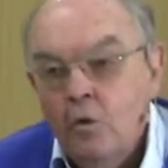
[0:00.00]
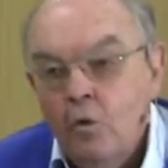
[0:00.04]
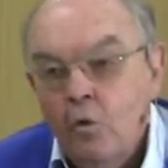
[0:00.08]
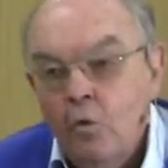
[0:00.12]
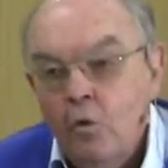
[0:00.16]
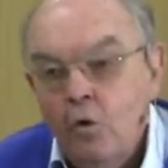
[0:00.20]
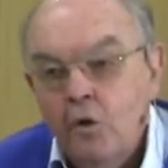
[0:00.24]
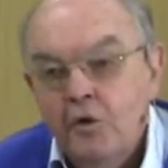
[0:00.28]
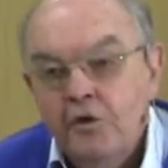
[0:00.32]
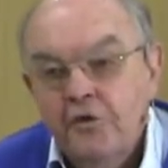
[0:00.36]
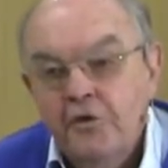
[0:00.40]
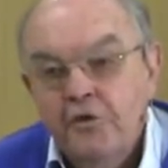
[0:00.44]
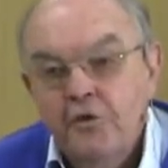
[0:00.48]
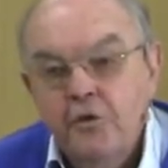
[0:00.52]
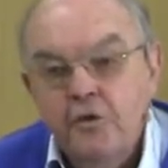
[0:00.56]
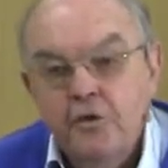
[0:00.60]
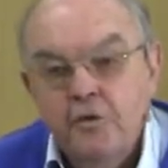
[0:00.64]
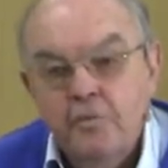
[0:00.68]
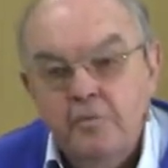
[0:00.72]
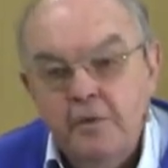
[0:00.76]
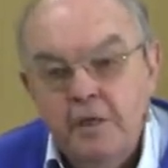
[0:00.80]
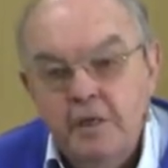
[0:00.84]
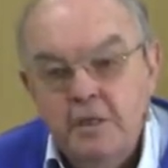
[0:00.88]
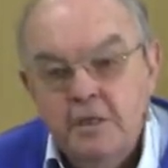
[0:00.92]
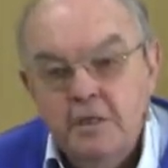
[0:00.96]
walk through
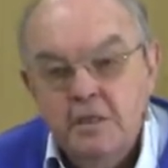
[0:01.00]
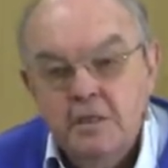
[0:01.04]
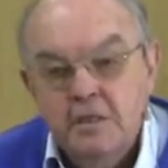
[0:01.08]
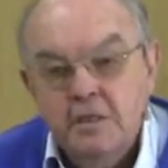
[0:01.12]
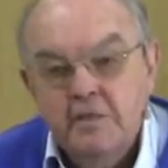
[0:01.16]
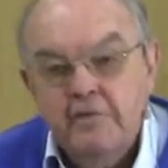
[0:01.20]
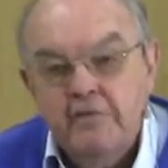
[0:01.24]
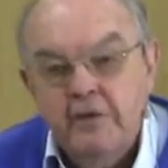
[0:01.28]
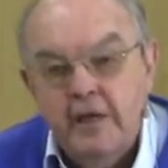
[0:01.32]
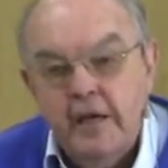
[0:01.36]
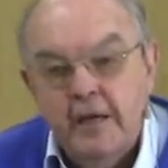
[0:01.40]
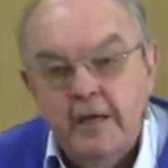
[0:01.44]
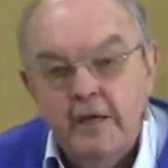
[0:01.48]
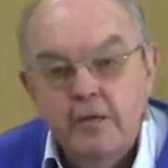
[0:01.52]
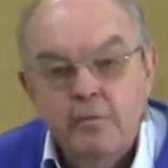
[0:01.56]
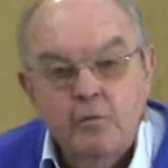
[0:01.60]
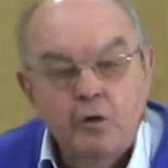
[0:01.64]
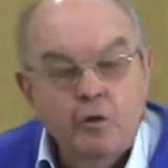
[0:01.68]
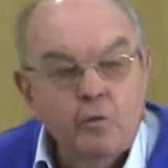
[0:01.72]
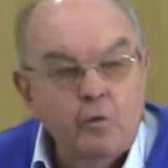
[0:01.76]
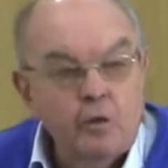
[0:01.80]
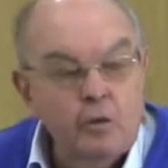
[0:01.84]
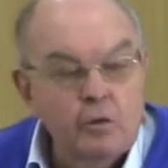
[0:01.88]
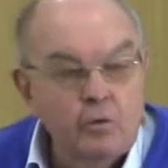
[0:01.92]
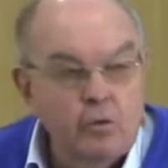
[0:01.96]
the pieces of the
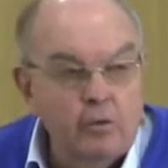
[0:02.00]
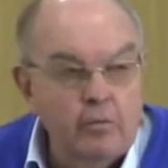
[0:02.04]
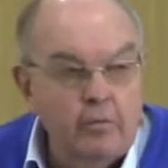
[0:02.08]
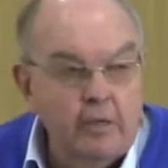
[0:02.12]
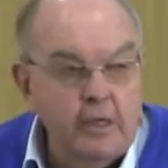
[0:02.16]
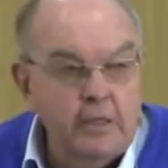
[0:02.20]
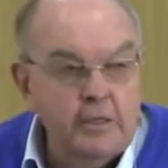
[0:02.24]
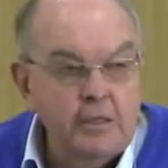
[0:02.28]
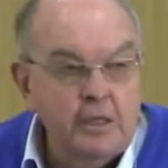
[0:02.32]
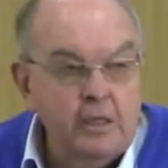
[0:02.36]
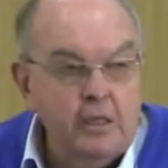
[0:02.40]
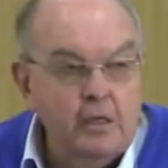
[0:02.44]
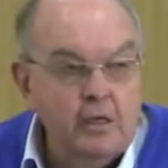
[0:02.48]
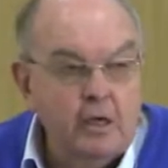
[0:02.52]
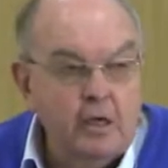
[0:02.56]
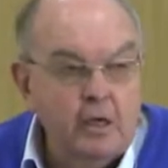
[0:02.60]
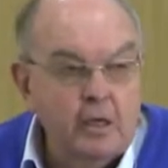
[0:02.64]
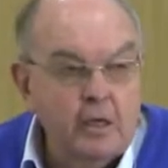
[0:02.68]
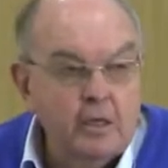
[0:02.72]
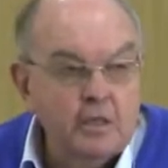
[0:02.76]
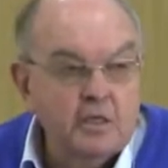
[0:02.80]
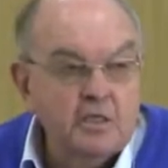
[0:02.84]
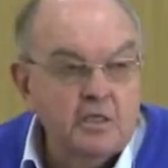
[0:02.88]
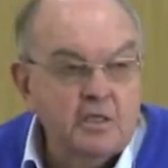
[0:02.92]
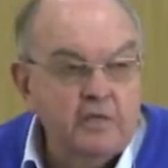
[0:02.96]
animal with Almighty
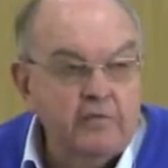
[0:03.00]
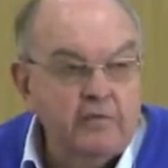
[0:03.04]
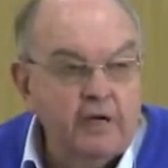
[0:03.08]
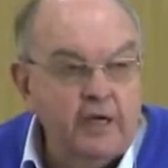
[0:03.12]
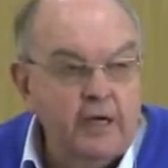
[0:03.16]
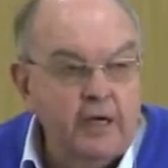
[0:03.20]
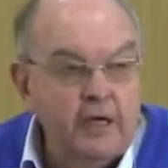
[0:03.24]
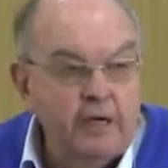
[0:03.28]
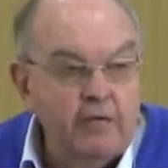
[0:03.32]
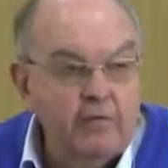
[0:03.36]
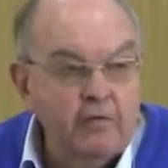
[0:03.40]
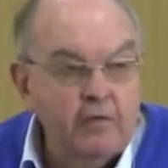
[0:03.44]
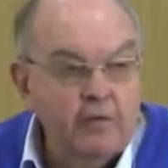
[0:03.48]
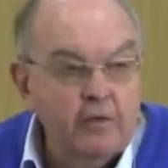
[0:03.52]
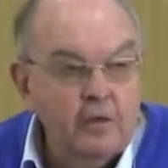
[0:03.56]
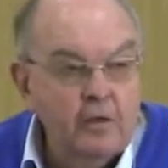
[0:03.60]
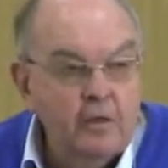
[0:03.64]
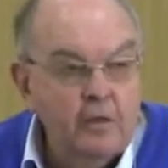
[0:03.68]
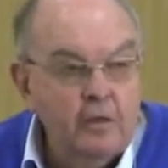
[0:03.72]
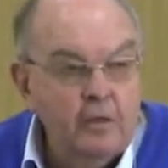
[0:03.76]
God and survive.